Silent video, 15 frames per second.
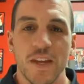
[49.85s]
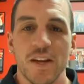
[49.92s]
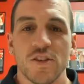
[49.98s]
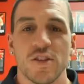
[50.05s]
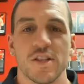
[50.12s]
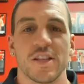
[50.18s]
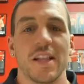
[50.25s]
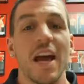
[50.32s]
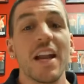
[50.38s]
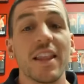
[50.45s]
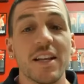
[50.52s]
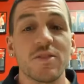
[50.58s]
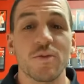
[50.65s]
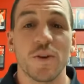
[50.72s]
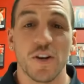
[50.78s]
So there's a lot of
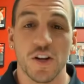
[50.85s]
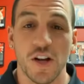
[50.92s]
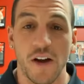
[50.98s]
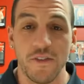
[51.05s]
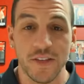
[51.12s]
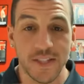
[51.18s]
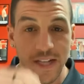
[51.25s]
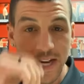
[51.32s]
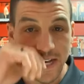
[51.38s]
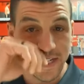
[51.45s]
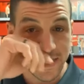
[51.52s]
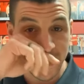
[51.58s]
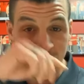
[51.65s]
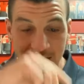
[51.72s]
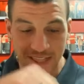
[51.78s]
things we're going to cover today, and there's
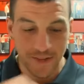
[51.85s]
a lot